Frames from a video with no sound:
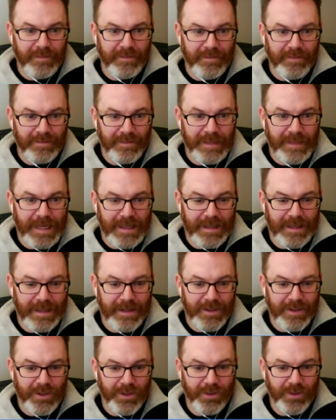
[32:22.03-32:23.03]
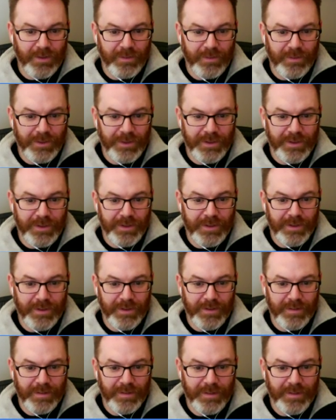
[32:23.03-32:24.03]
technique too, just
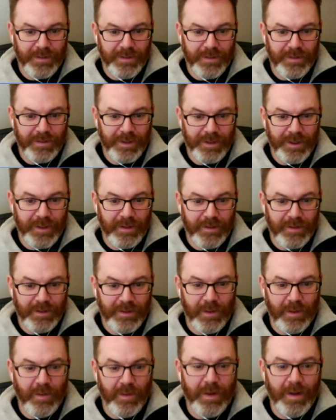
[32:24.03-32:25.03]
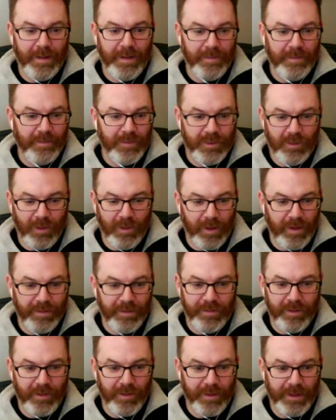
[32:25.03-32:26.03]
to so when I'm scrolling
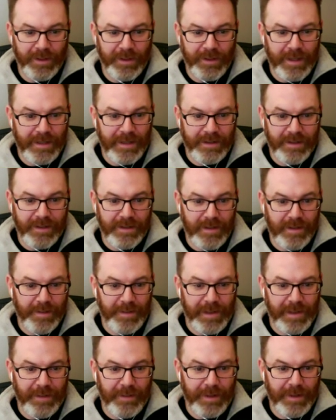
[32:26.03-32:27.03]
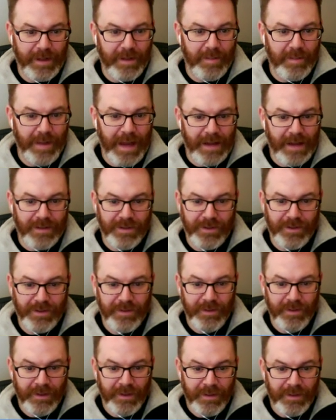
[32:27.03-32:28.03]
through and see something I want to come back to,
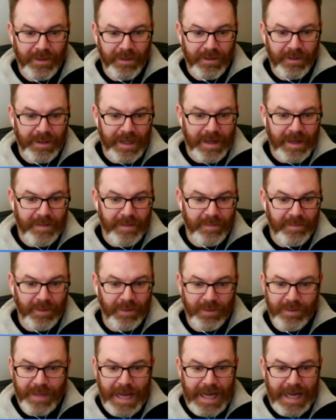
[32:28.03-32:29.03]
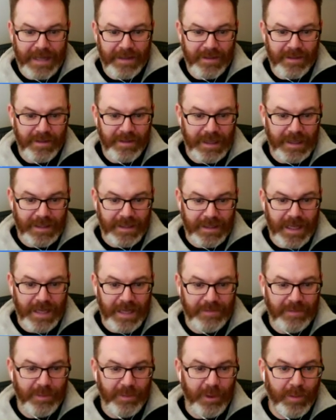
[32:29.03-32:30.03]
use that as kind
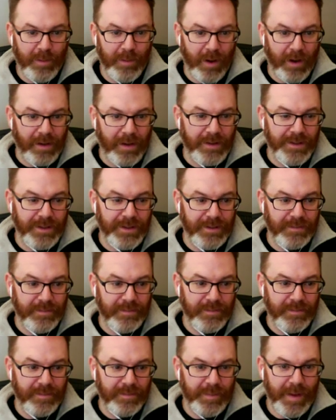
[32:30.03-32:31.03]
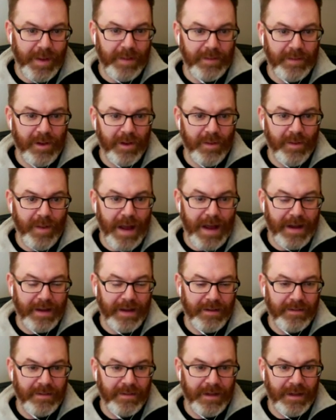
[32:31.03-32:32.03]
of a bookmark to be able to go back
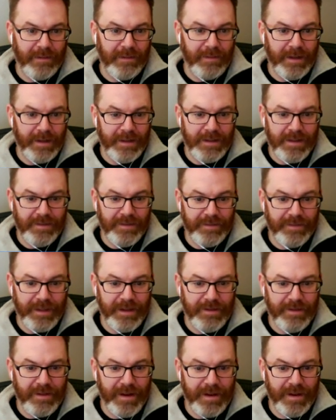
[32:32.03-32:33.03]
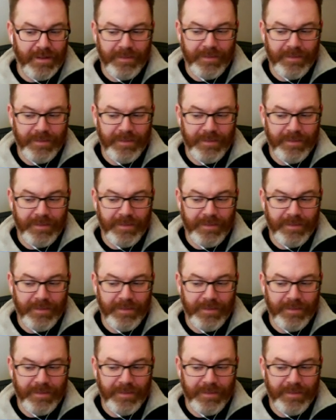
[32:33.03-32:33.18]
and read stuff later on.